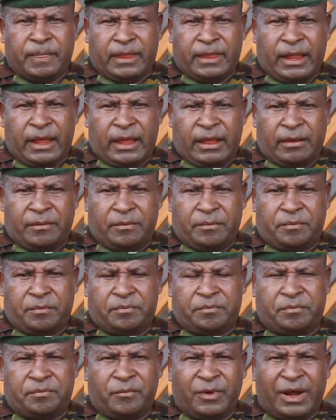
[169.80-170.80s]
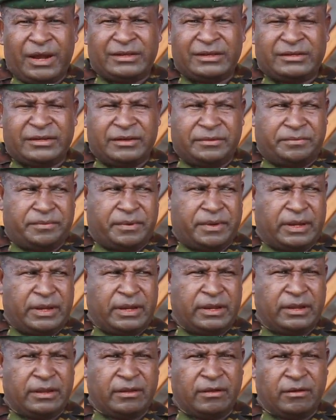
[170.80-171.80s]
uh, Grand Chief
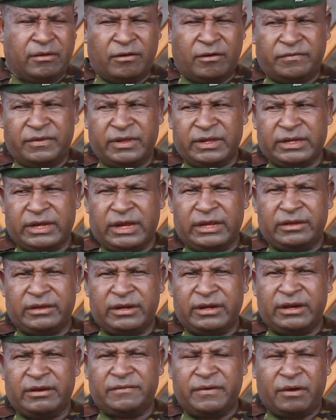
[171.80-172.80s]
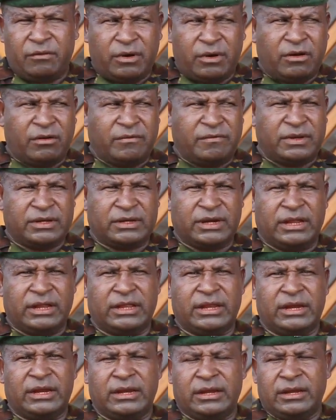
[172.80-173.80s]
of this country, the founder of this
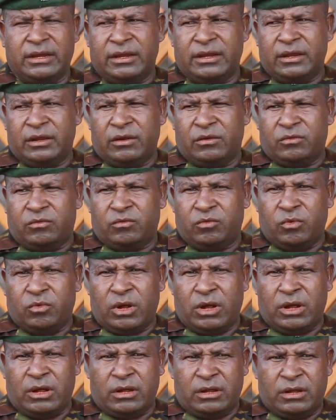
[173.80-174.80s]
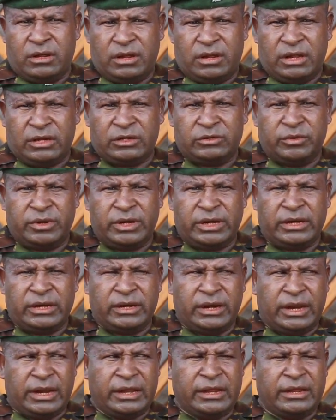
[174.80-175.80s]
country, to uh, actually
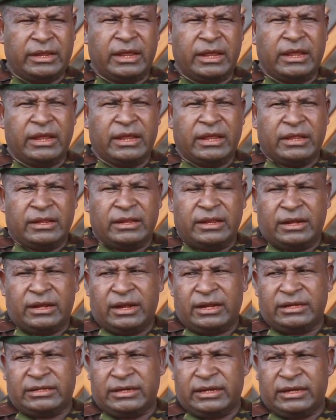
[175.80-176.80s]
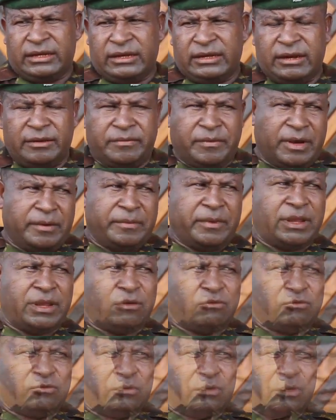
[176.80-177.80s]
lay the casket in the Parliament
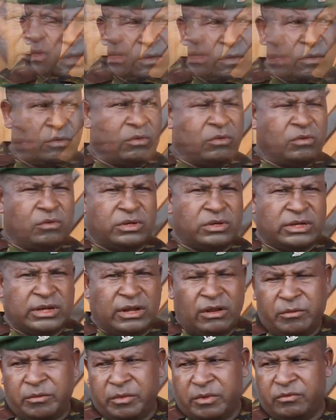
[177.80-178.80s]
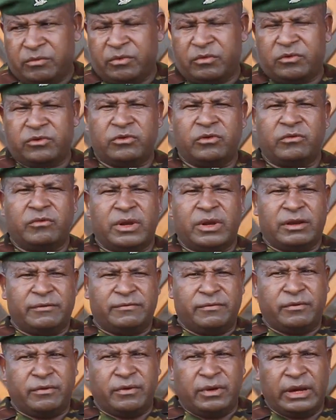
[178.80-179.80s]
House. Oh, his government was so
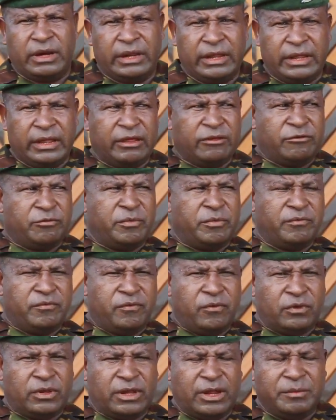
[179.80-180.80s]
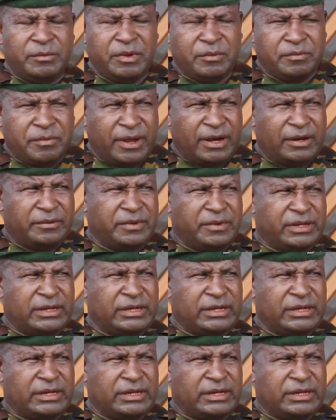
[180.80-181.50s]
wonderful. He has been four time in Parliament